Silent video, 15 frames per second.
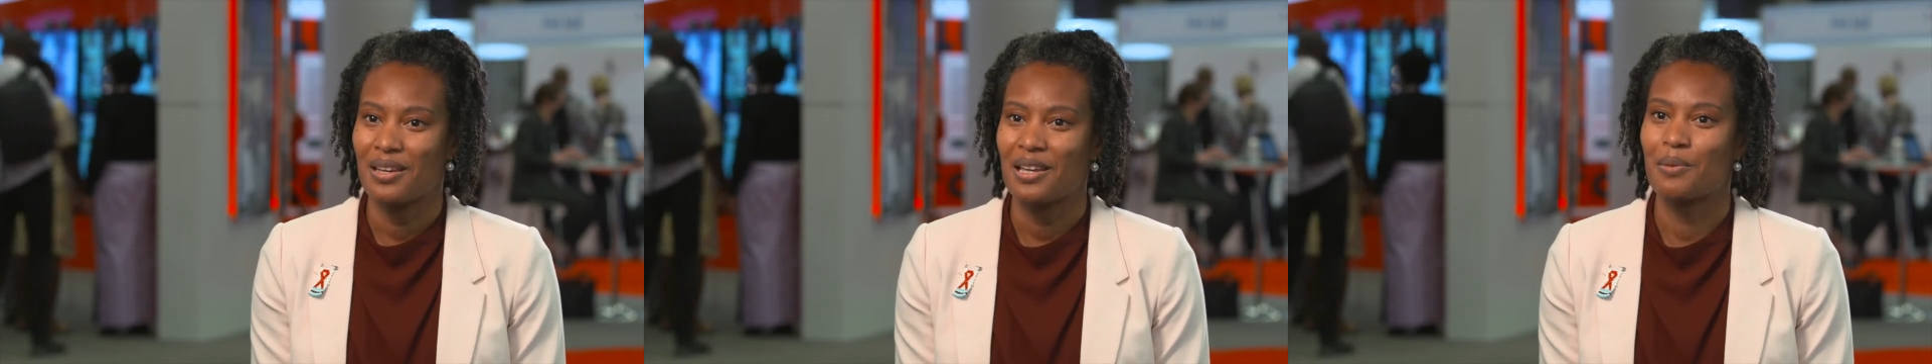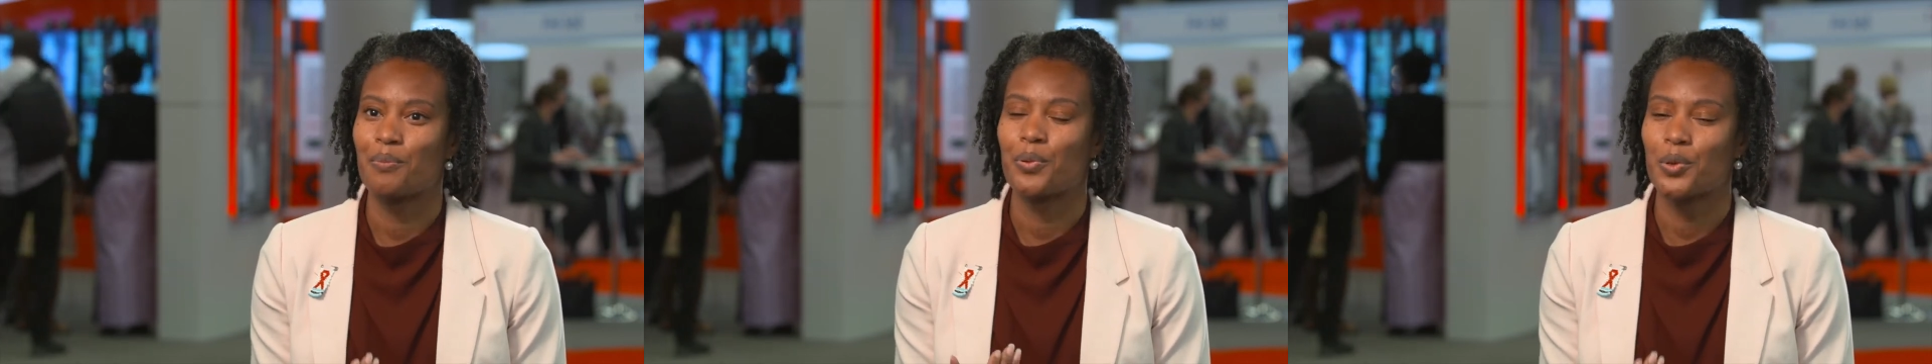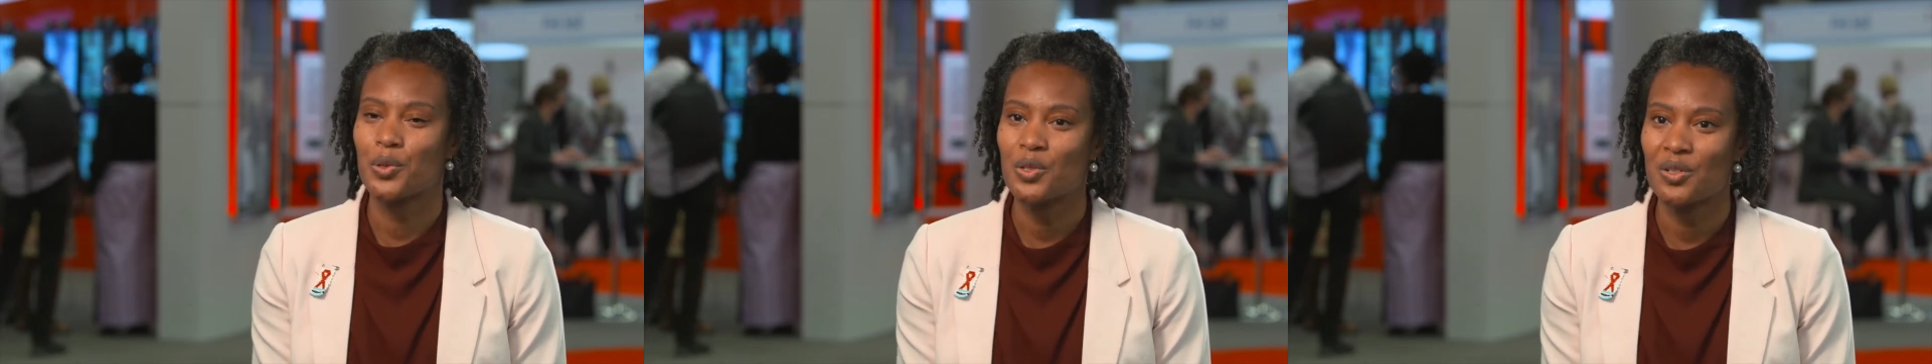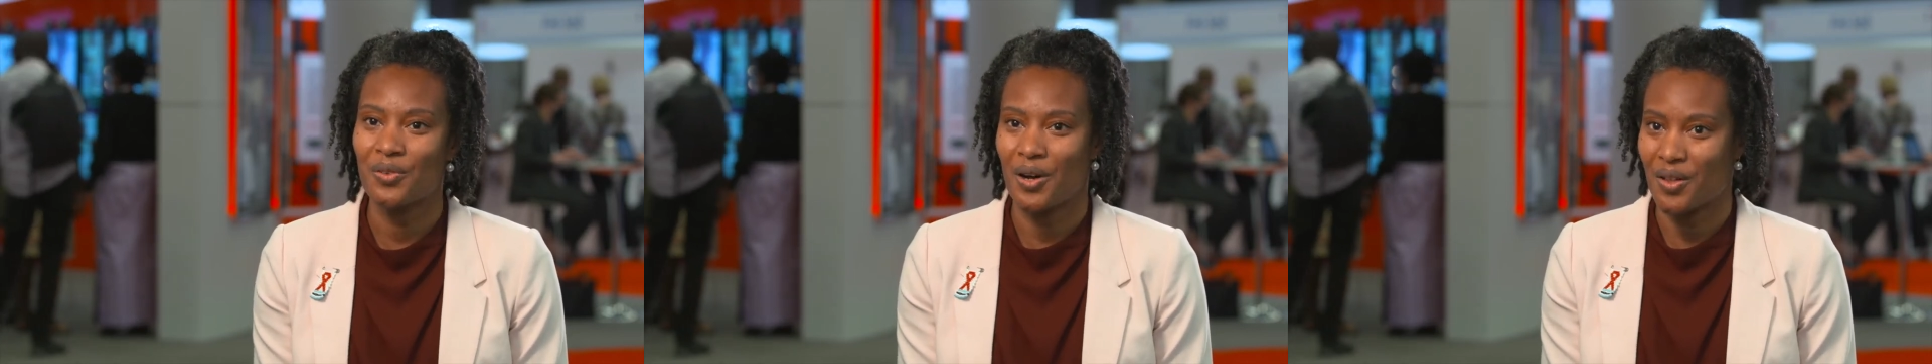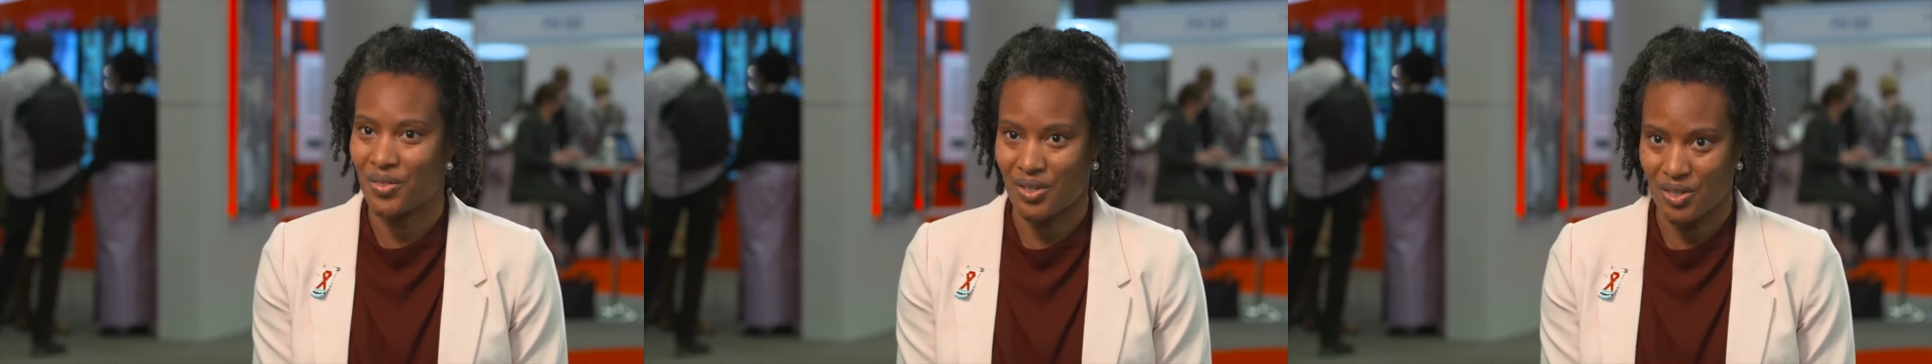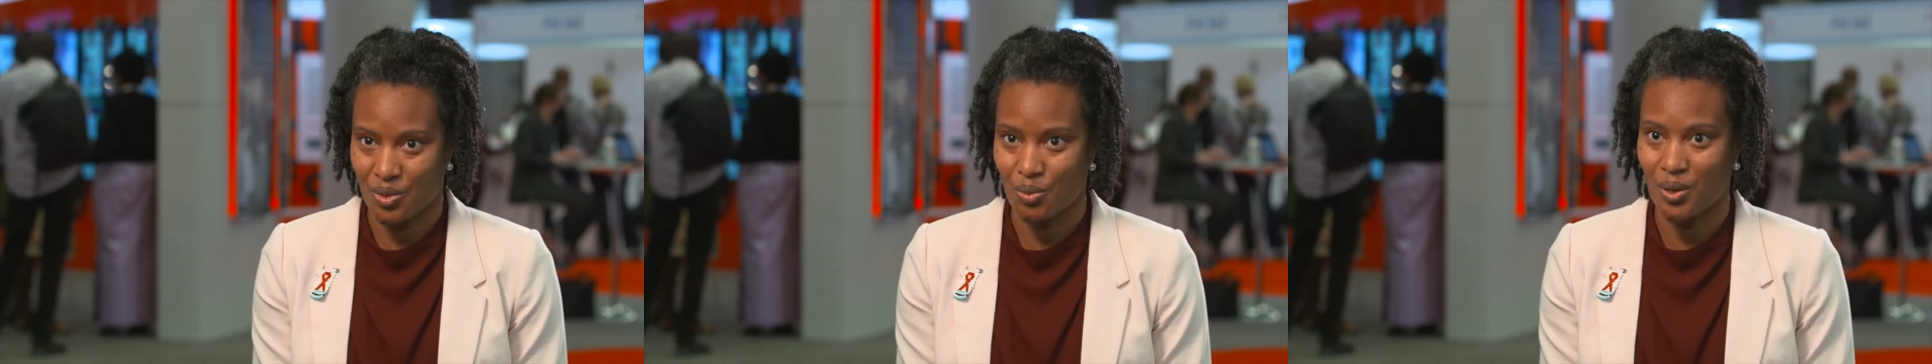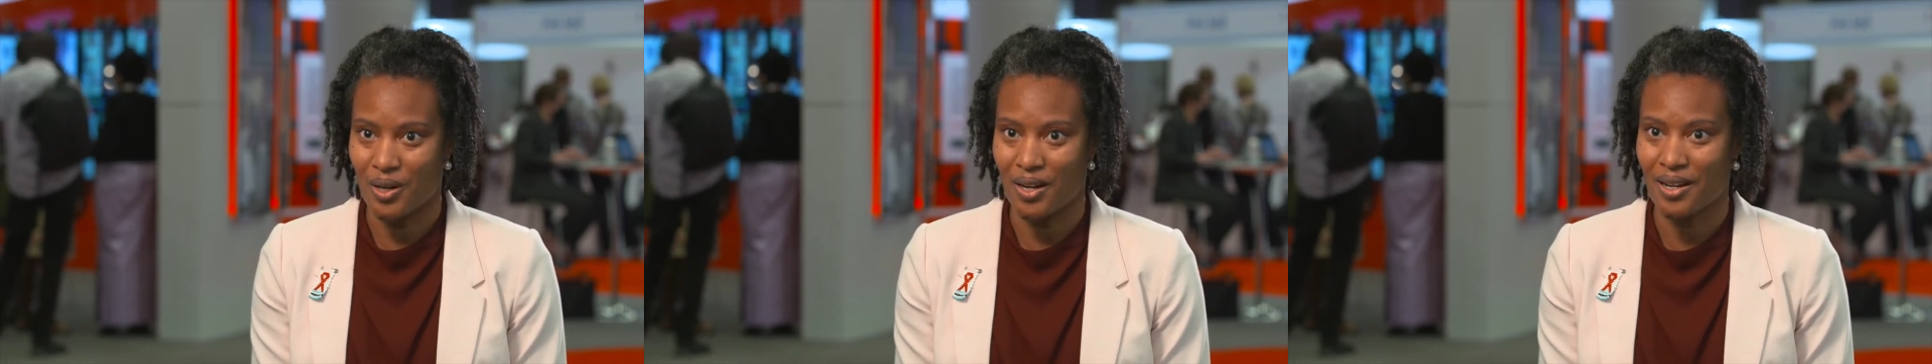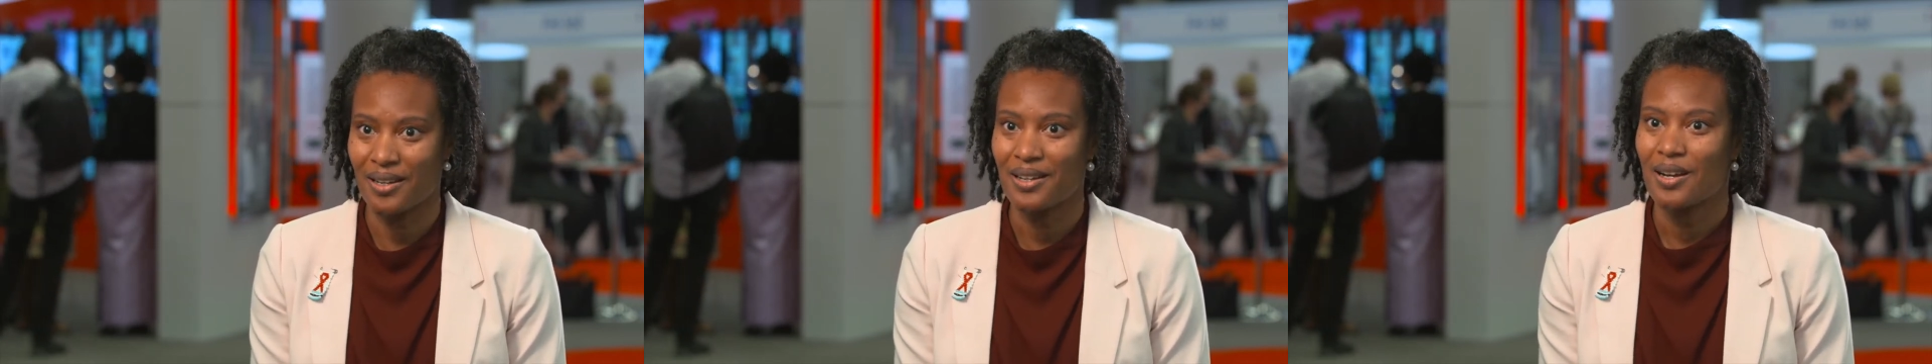improve on this
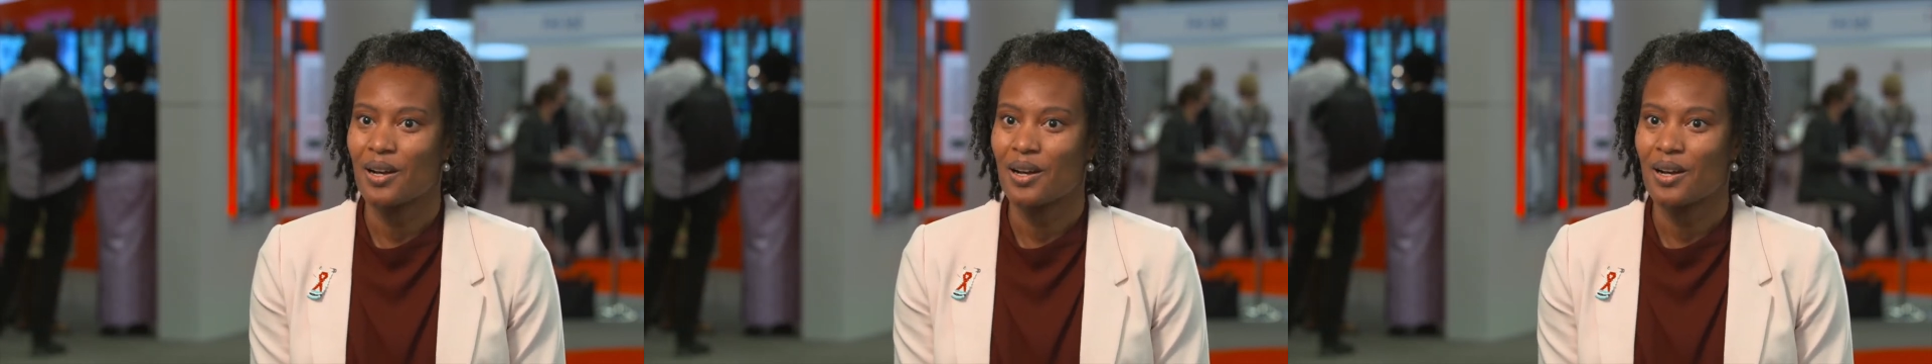work